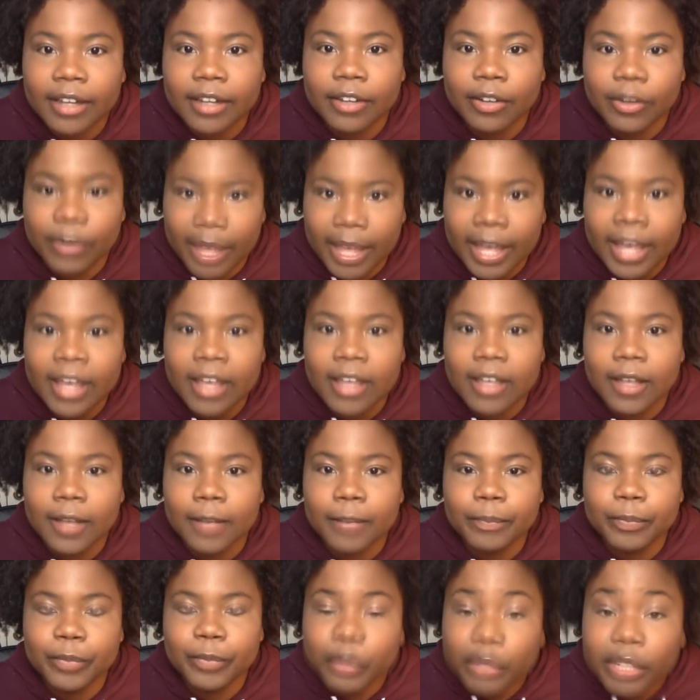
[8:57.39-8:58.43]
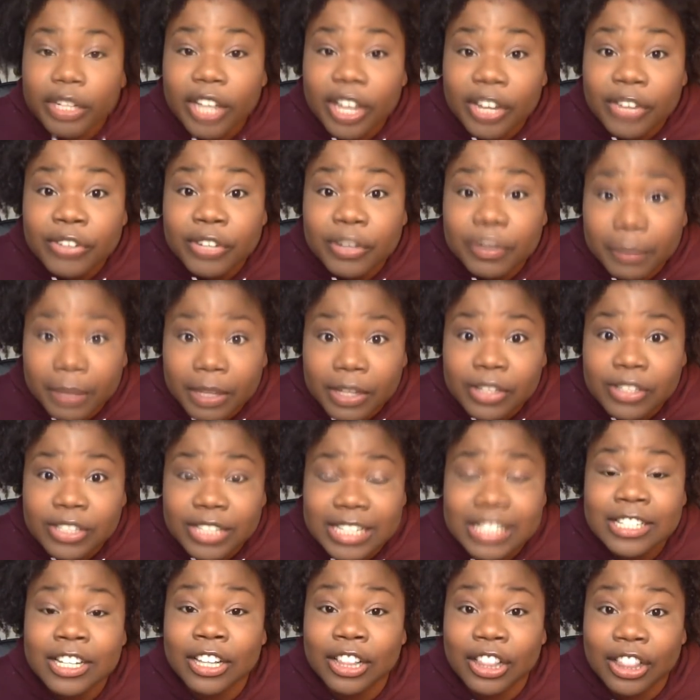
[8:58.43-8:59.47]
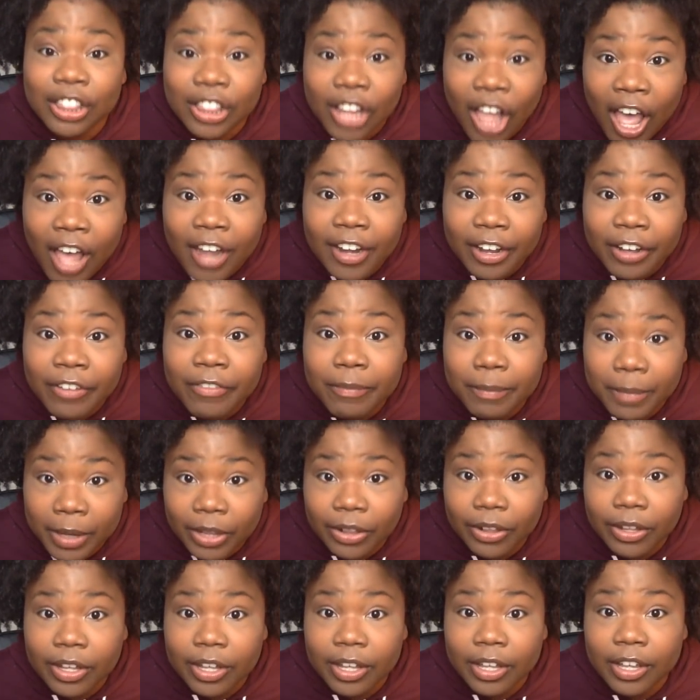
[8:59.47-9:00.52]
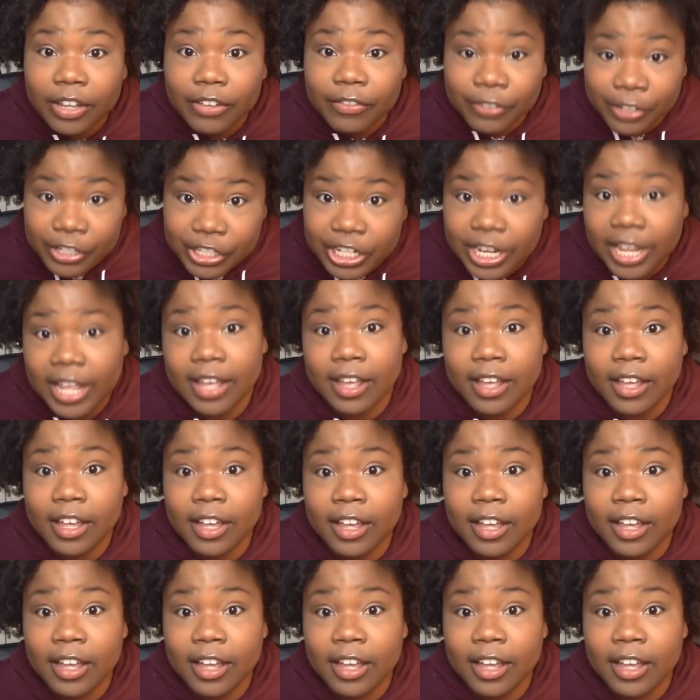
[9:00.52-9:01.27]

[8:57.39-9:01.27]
Okay, 300 mils is a lot of milk for Jay.